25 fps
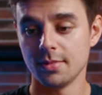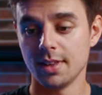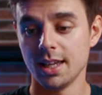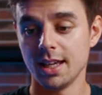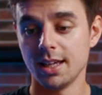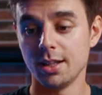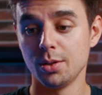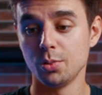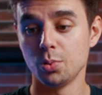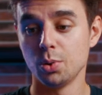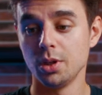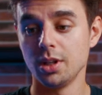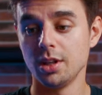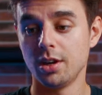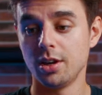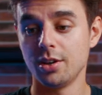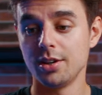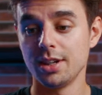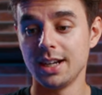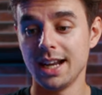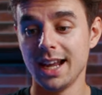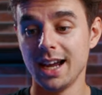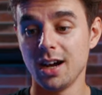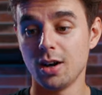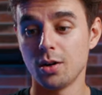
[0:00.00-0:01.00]
and we
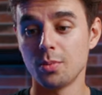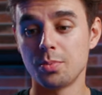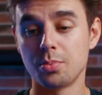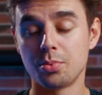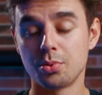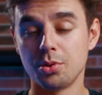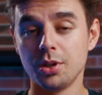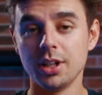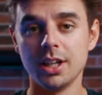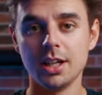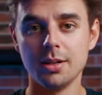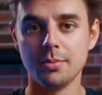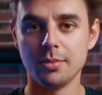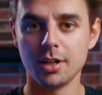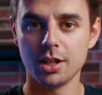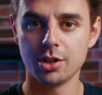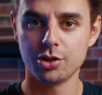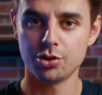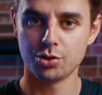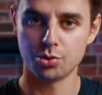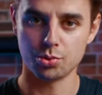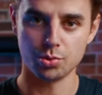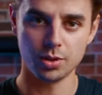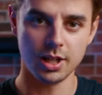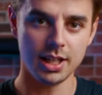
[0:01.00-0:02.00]
are now pretty
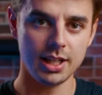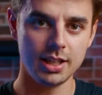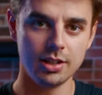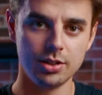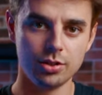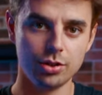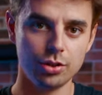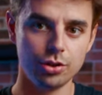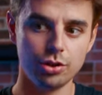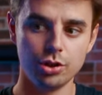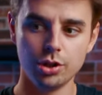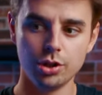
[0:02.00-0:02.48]
much ready to